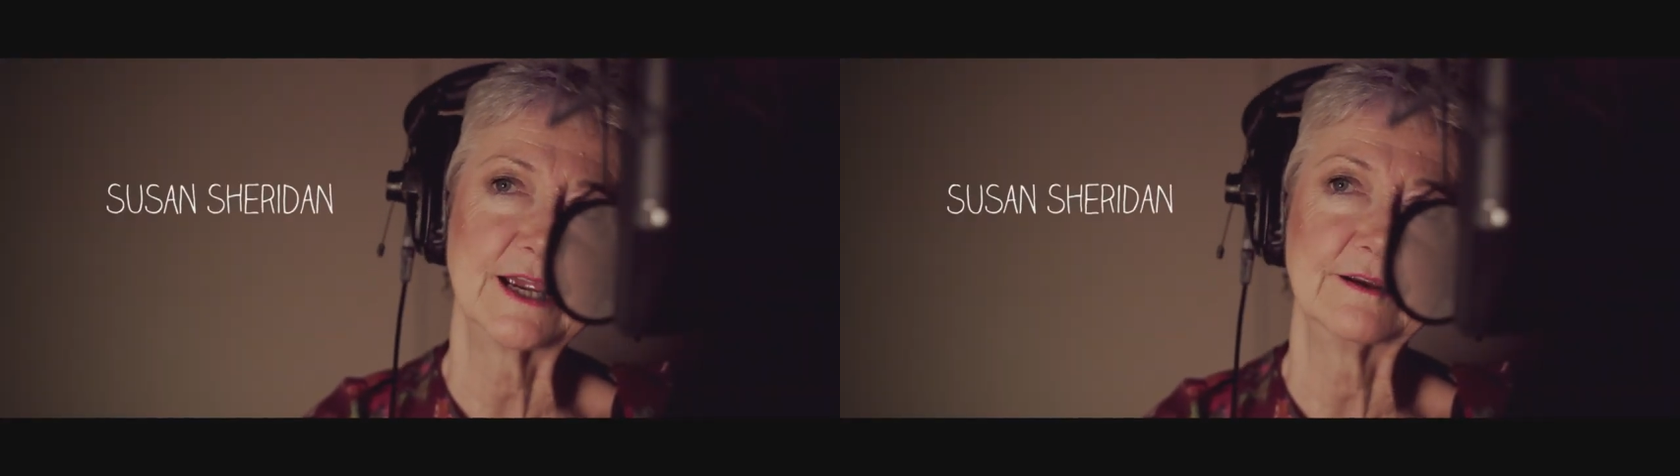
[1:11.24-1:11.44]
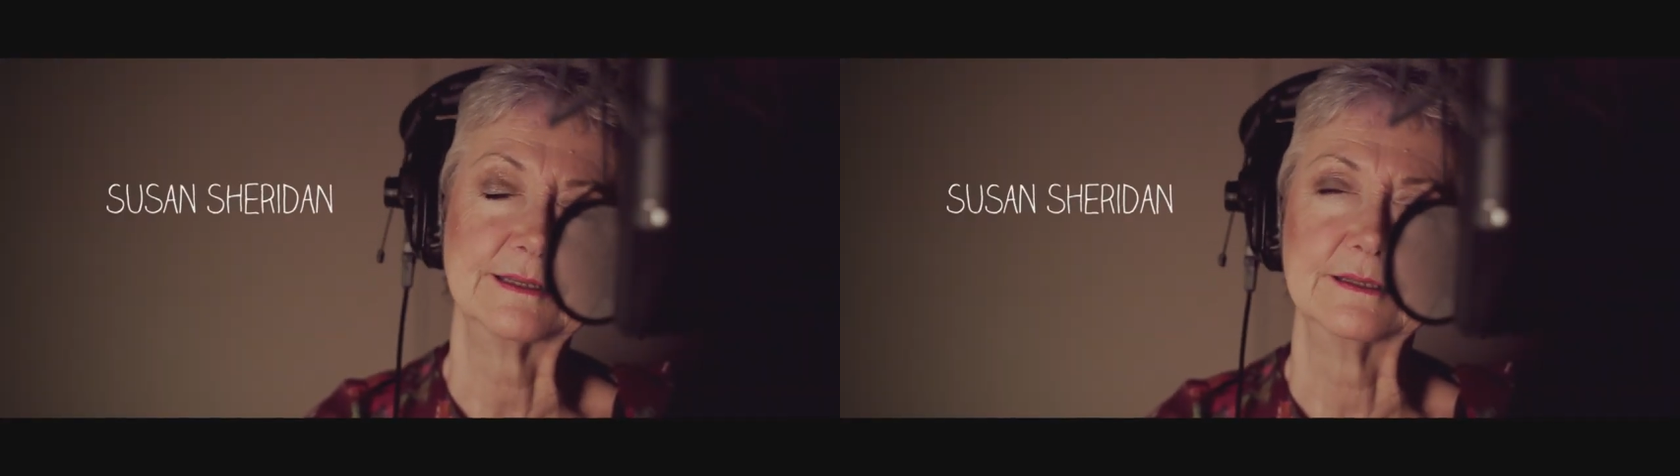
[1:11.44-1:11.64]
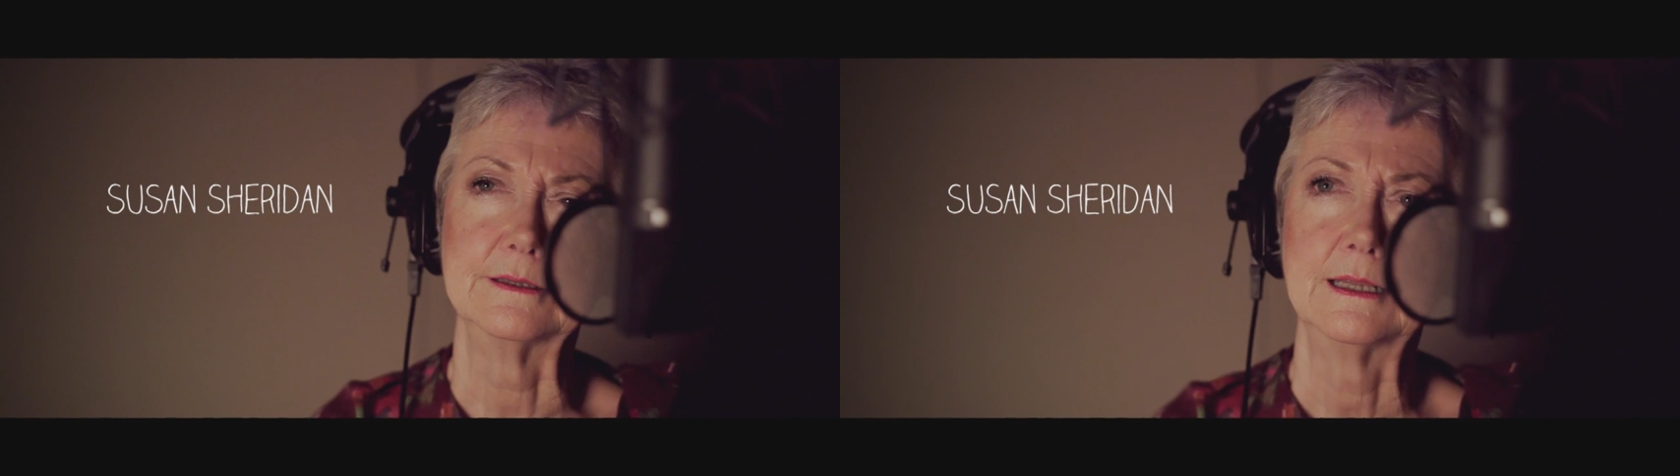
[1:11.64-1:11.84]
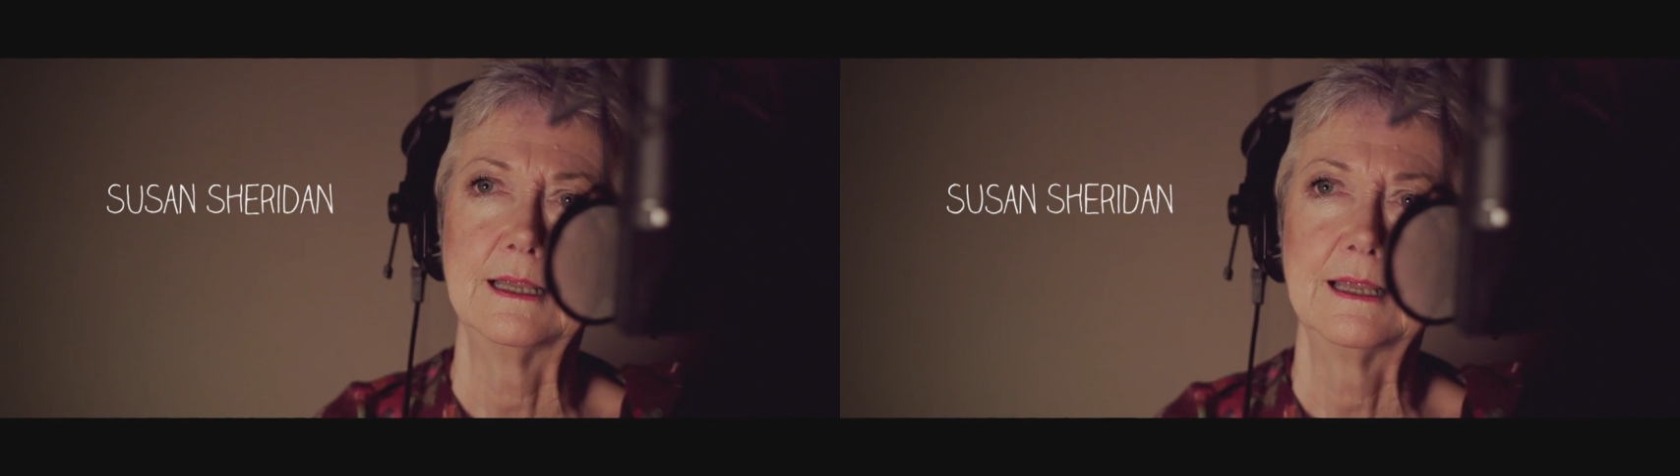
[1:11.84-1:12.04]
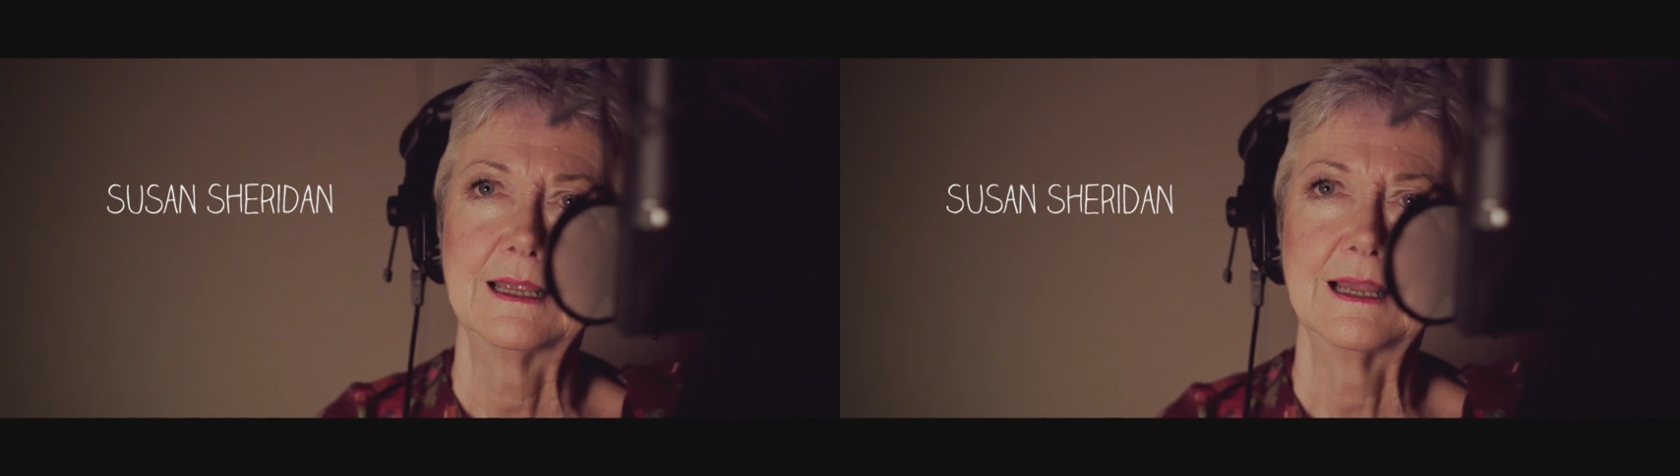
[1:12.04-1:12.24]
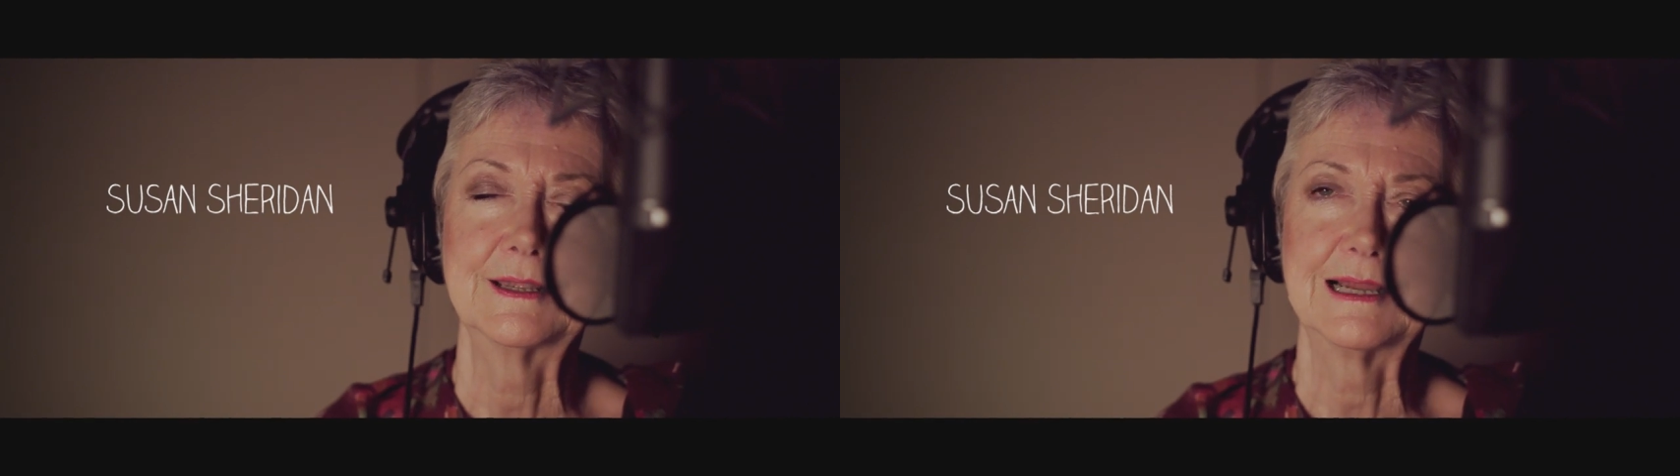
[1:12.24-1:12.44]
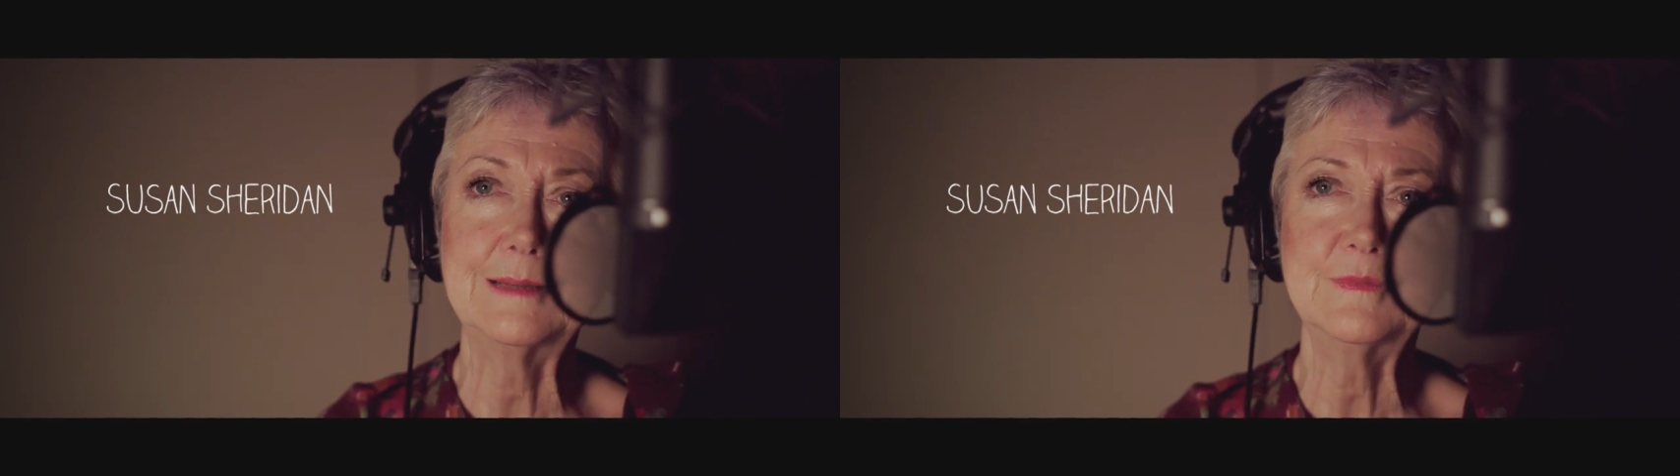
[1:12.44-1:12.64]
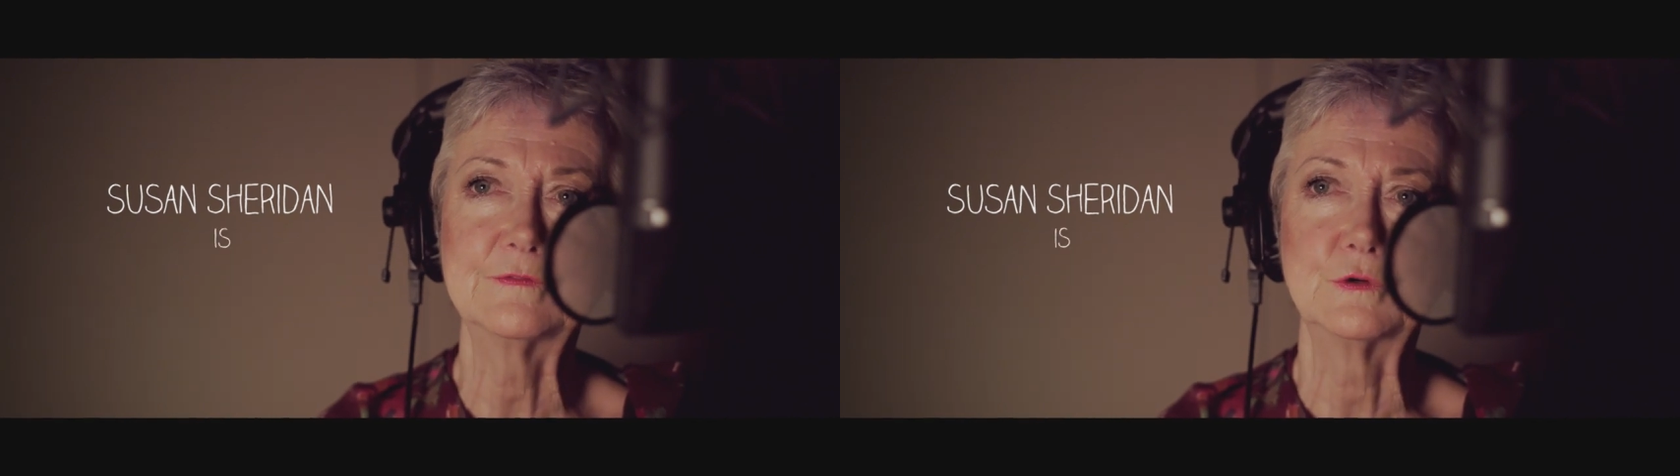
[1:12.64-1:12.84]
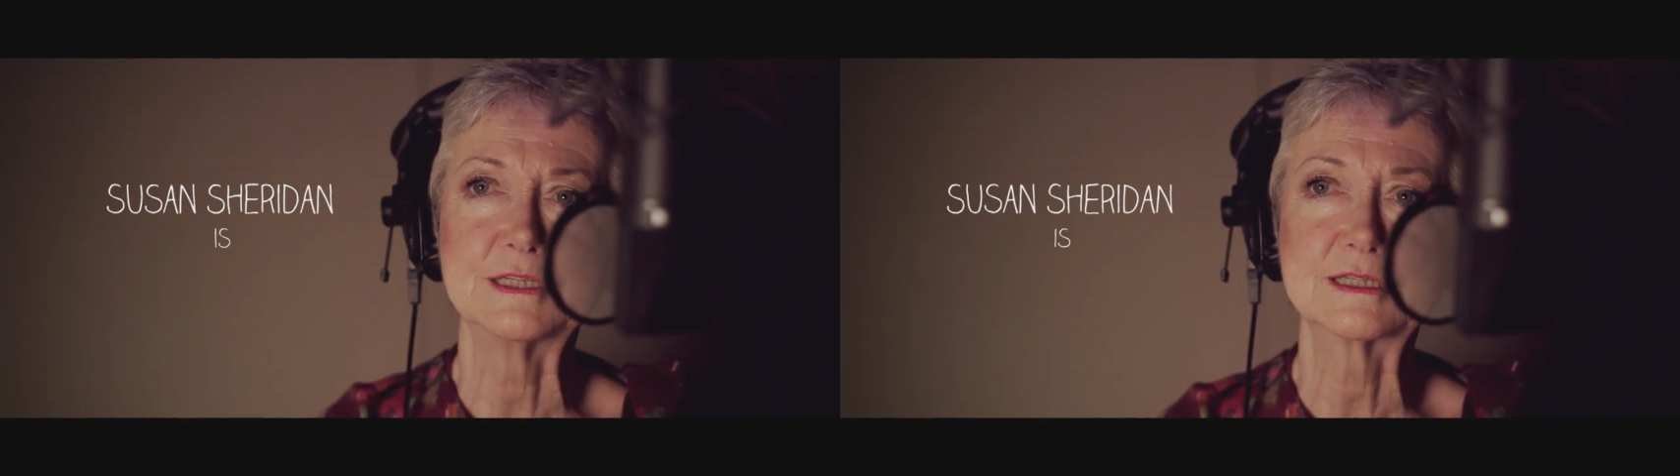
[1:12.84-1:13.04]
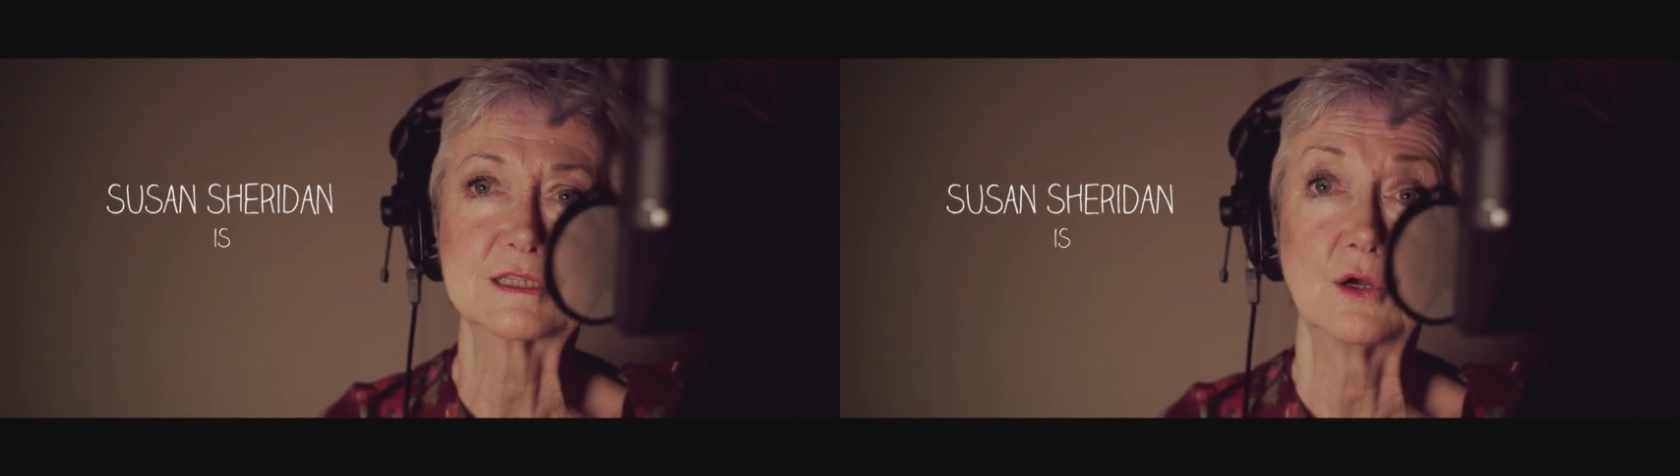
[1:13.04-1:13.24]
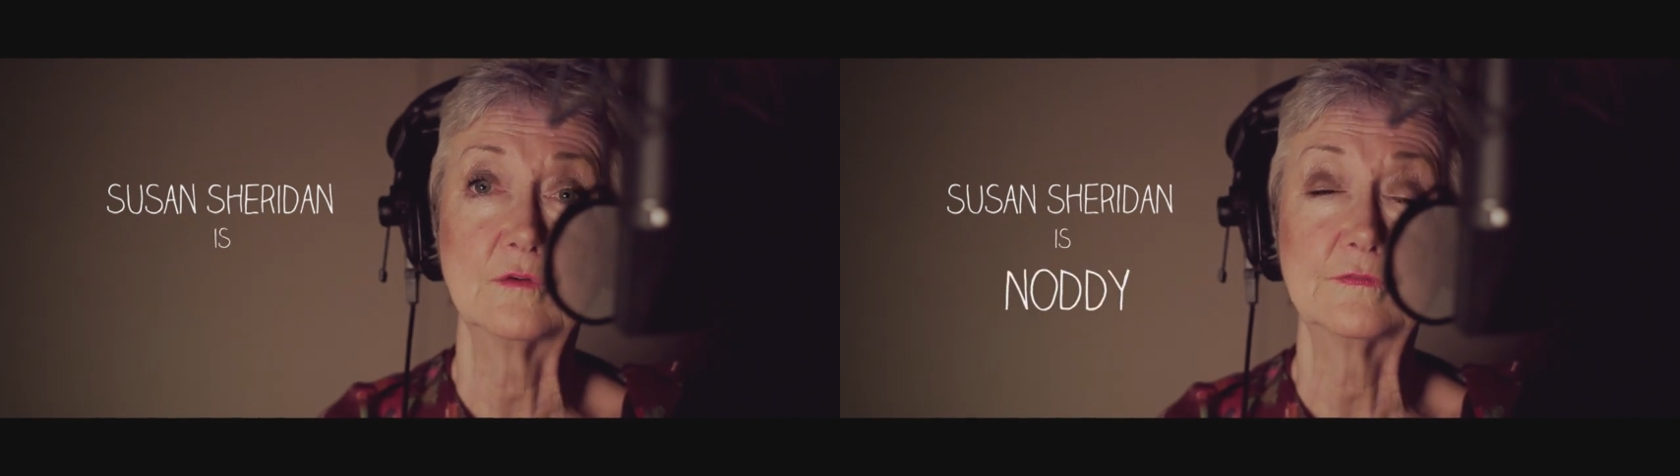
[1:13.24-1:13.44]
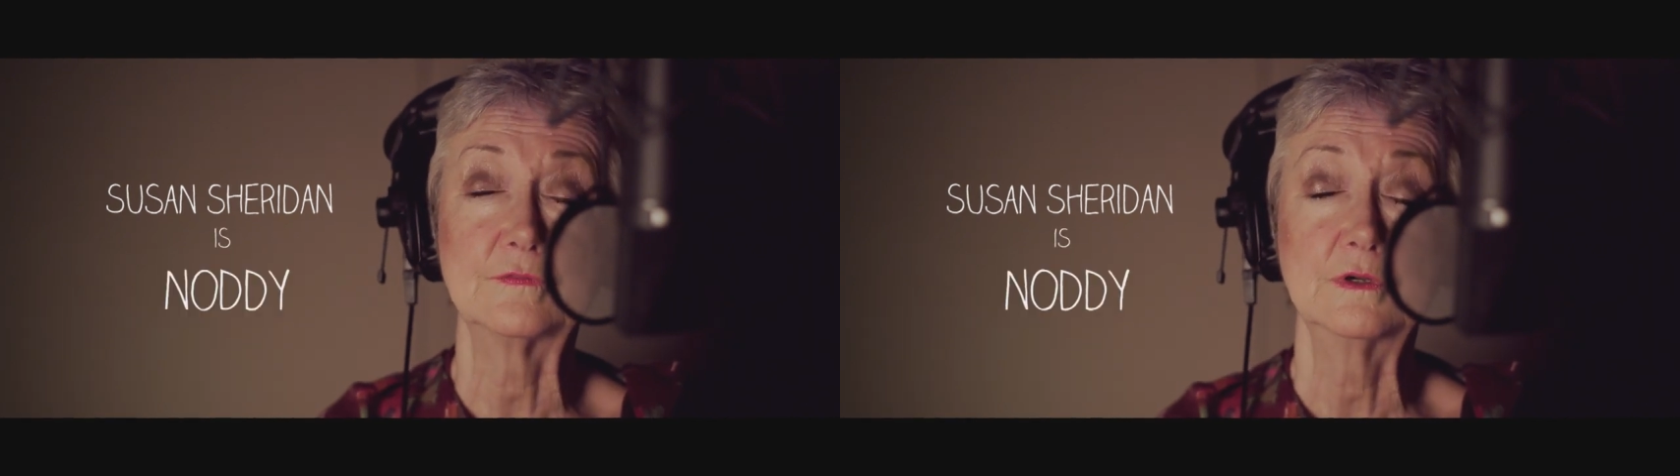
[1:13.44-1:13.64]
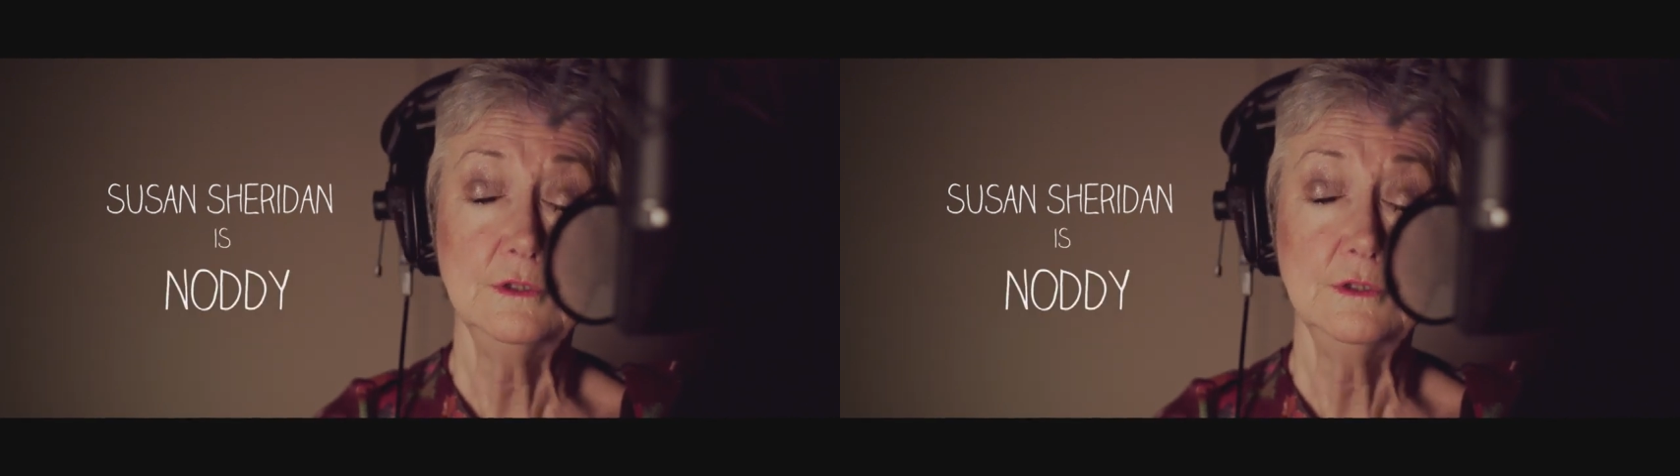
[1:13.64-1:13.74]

Sheridan, and I'm the voice of